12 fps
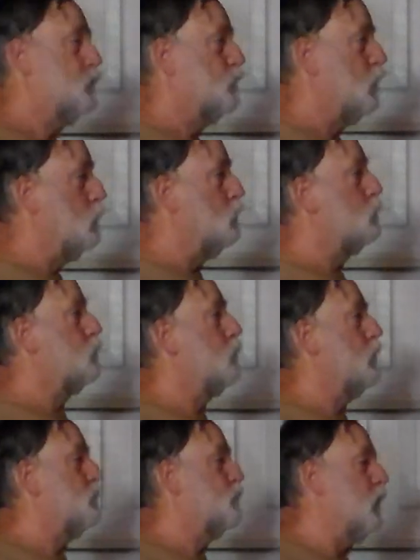so
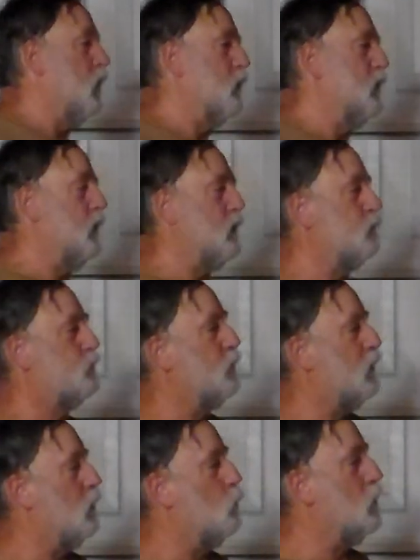as far as
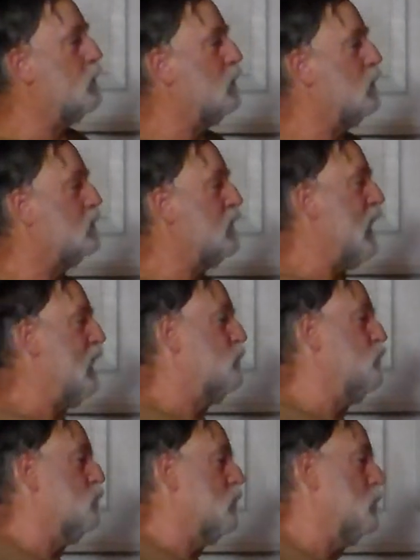what
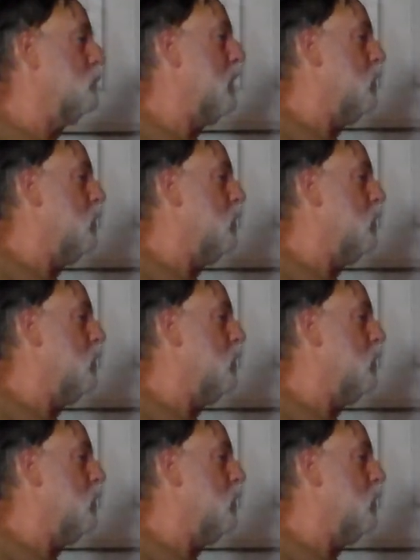attacks you can